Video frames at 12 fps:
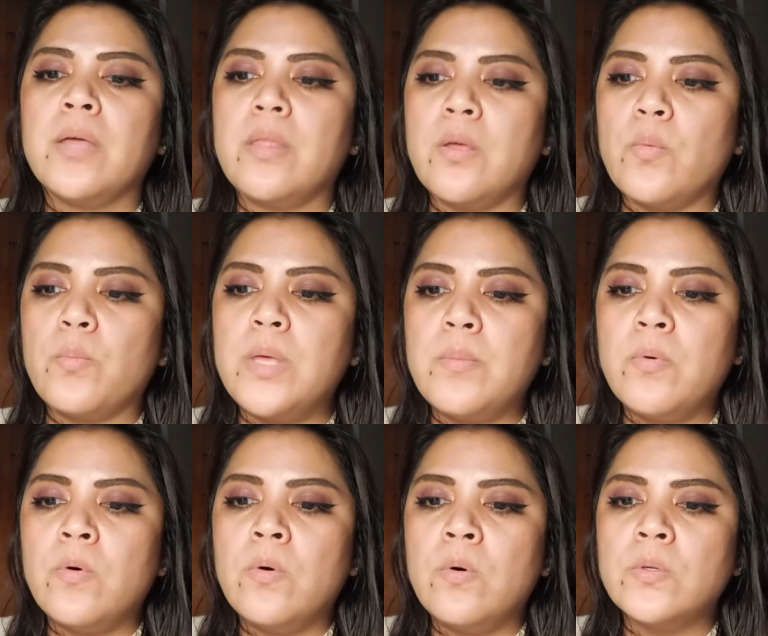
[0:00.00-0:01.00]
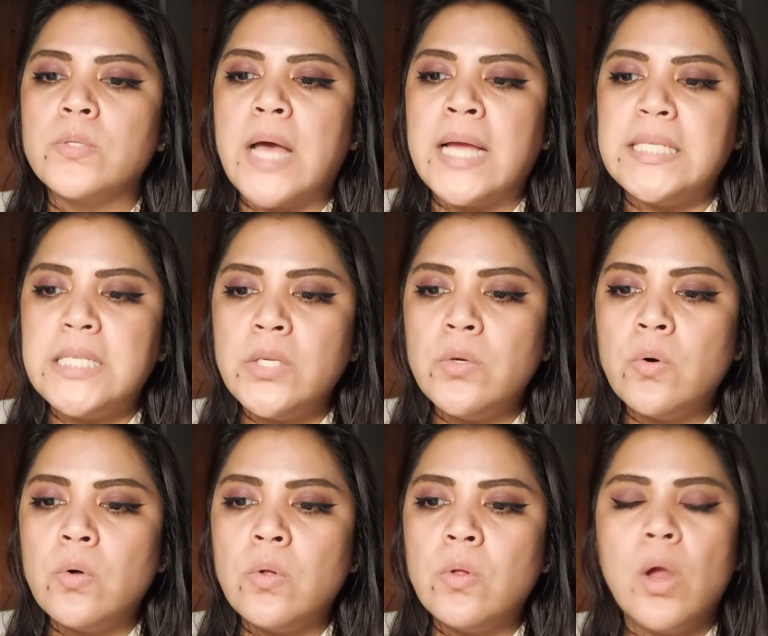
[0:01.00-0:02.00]
The people's
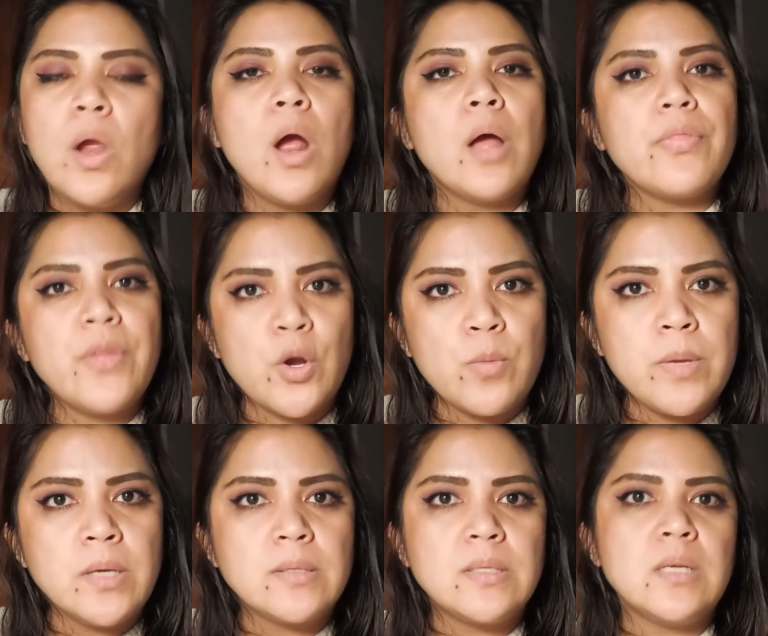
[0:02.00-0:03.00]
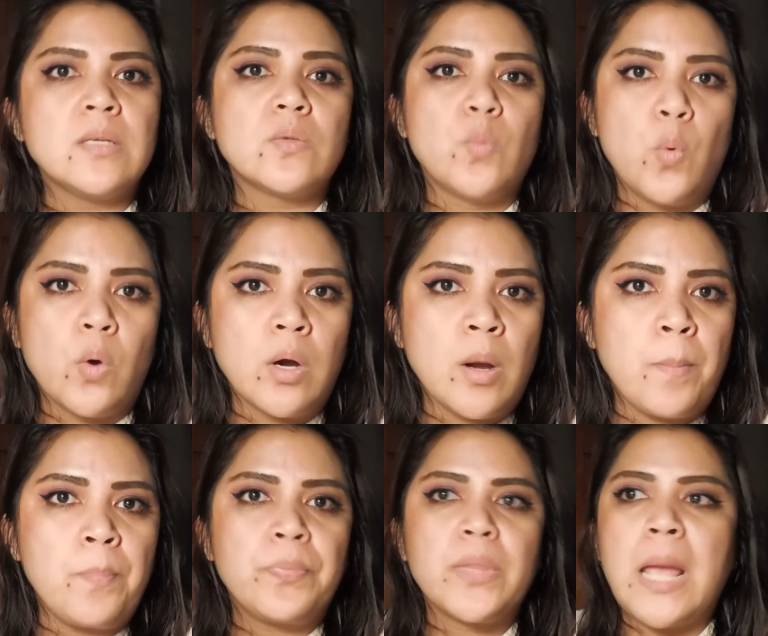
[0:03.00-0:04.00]
ideal therapist is
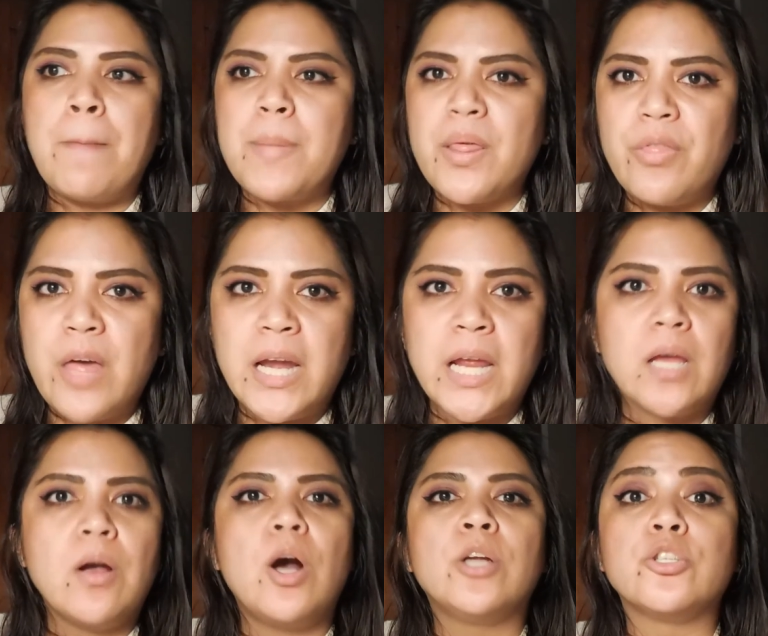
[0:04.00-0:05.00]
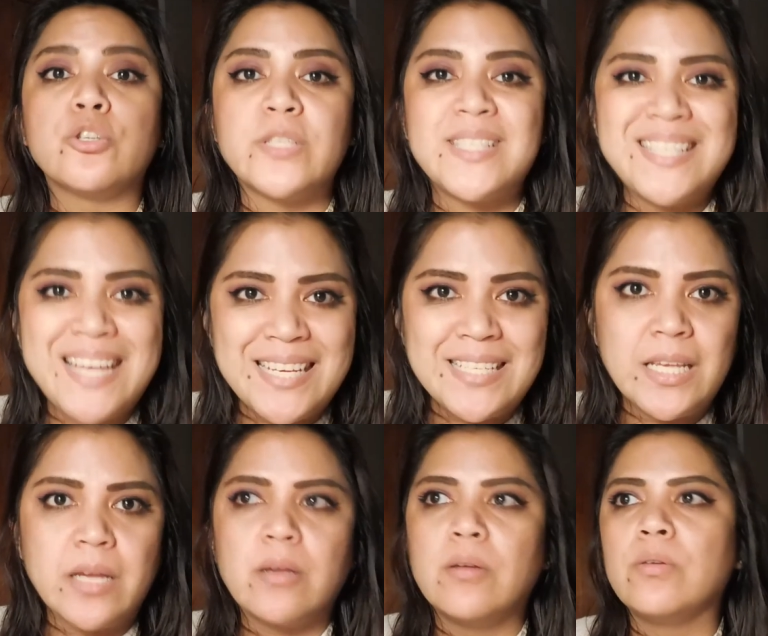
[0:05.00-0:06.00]
warm, empathetic, understanding,